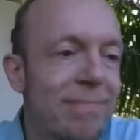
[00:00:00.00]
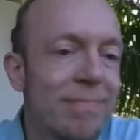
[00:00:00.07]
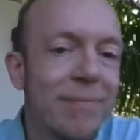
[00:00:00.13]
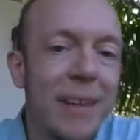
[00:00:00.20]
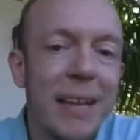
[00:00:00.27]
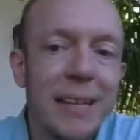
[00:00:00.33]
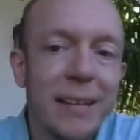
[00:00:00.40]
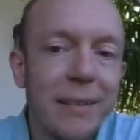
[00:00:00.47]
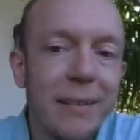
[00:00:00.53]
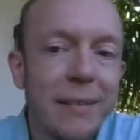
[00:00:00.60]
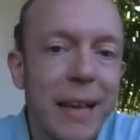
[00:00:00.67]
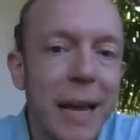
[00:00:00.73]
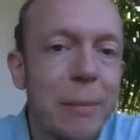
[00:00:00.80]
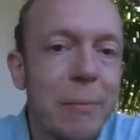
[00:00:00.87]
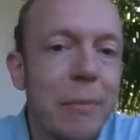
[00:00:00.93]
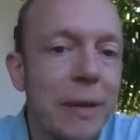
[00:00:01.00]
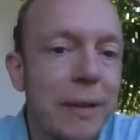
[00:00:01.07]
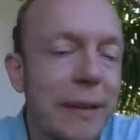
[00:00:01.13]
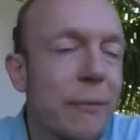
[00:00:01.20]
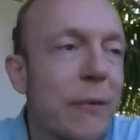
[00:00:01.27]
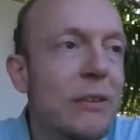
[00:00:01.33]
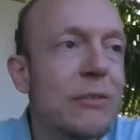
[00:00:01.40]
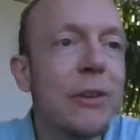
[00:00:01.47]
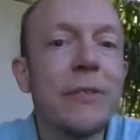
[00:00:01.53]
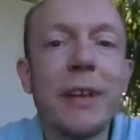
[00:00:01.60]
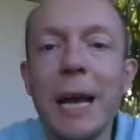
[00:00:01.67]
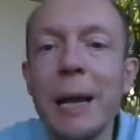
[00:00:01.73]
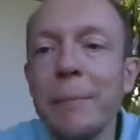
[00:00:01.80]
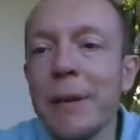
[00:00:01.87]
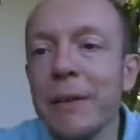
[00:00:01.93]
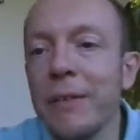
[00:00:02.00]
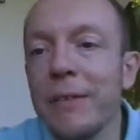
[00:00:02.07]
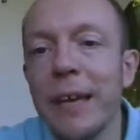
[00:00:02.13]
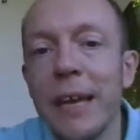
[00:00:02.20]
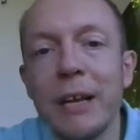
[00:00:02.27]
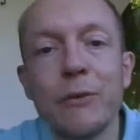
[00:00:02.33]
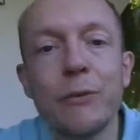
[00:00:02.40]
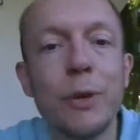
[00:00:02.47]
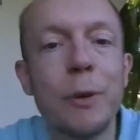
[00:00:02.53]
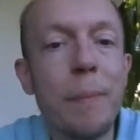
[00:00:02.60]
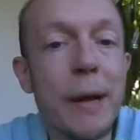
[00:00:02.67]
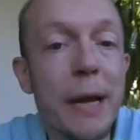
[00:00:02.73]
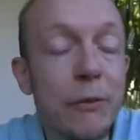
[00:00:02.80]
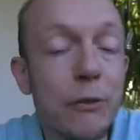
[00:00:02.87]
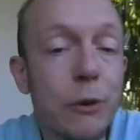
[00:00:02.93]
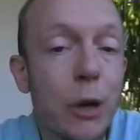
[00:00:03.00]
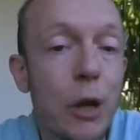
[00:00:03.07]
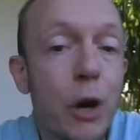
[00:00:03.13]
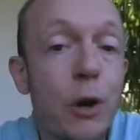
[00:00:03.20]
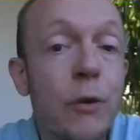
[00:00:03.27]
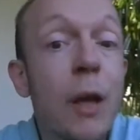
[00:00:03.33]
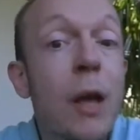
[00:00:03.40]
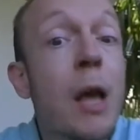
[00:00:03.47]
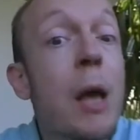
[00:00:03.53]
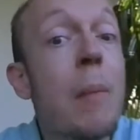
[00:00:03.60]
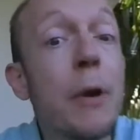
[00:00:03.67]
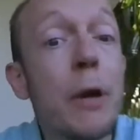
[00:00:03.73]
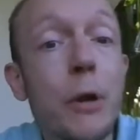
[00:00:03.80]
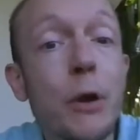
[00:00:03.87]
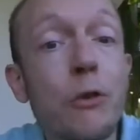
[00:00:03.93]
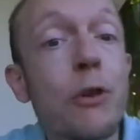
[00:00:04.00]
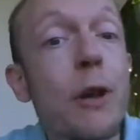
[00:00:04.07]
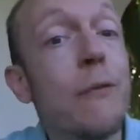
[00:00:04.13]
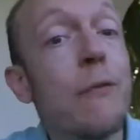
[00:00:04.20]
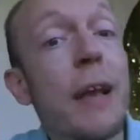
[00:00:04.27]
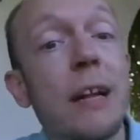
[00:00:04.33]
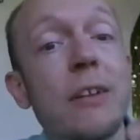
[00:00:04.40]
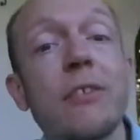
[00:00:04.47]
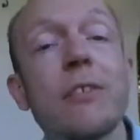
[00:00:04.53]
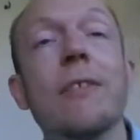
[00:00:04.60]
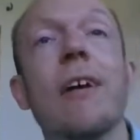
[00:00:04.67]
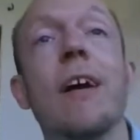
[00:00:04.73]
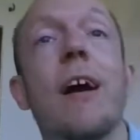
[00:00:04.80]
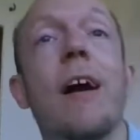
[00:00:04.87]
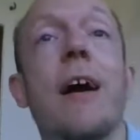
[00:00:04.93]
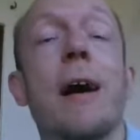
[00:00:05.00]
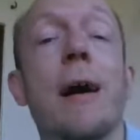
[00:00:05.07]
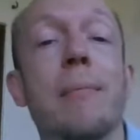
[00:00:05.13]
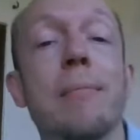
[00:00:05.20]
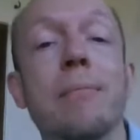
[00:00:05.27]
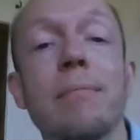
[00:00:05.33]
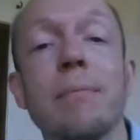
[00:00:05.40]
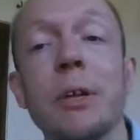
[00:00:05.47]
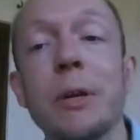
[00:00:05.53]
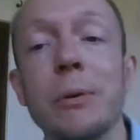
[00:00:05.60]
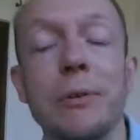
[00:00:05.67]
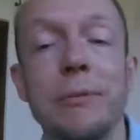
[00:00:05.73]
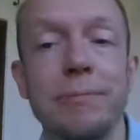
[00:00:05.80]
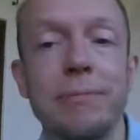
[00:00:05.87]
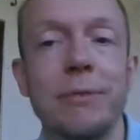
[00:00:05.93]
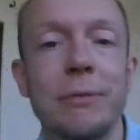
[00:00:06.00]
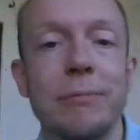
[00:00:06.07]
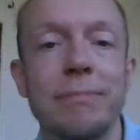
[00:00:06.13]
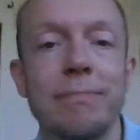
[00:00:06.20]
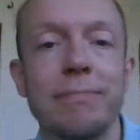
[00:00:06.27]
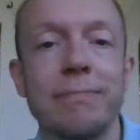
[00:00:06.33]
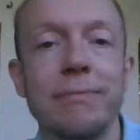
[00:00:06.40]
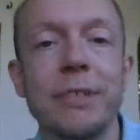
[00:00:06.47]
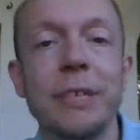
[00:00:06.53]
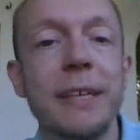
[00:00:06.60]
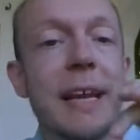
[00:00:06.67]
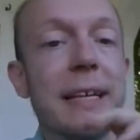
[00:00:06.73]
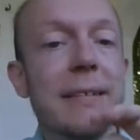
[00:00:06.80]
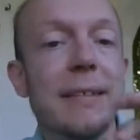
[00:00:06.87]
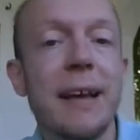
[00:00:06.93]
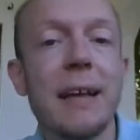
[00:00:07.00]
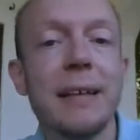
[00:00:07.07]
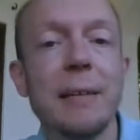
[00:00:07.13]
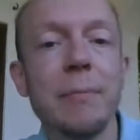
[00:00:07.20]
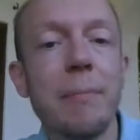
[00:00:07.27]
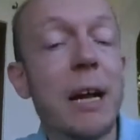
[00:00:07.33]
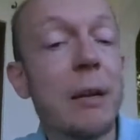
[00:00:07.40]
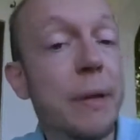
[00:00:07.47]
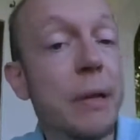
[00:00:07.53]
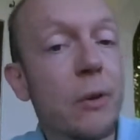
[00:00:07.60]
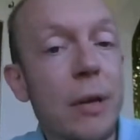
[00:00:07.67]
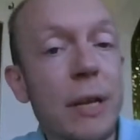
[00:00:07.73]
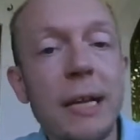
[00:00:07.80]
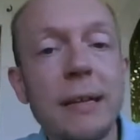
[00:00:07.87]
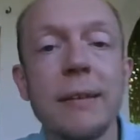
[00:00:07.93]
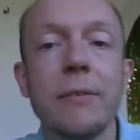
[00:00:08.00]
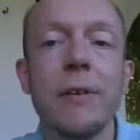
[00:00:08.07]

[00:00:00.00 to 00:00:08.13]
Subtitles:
it affects the time that it takes for the page to load, but it also affects the data that might be collected.